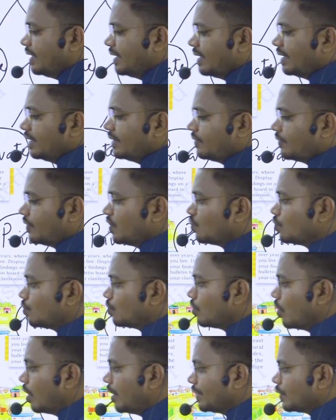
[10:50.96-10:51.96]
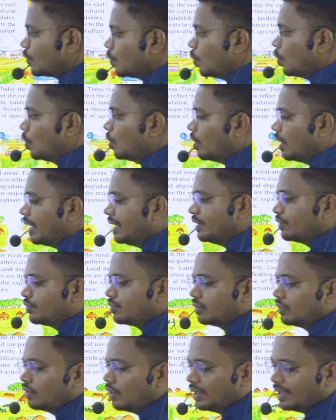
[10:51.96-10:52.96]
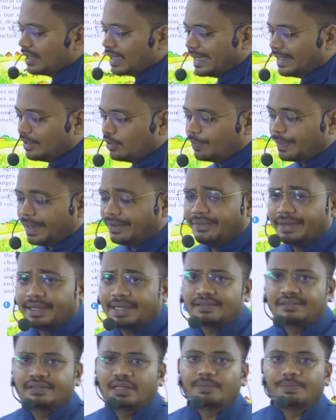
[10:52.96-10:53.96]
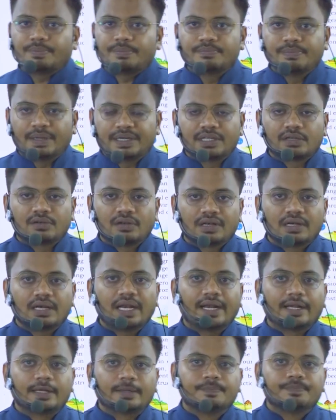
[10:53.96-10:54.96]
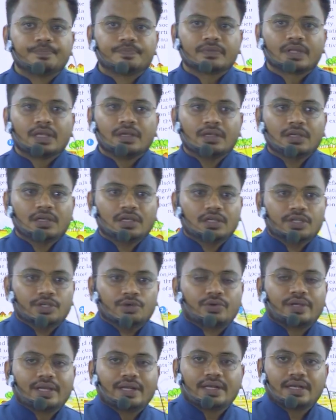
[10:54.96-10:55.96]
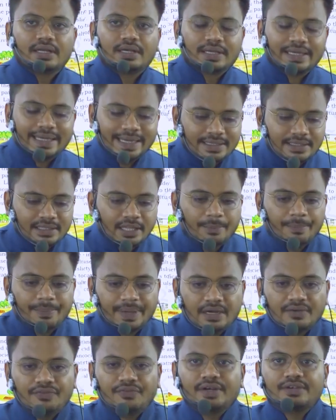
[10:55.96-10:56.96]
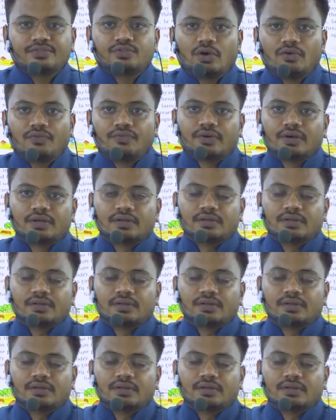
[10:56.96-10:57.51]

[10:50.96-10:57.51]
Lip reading: here is you should not go and you should not try to privatize that particular land. You can get the benefits of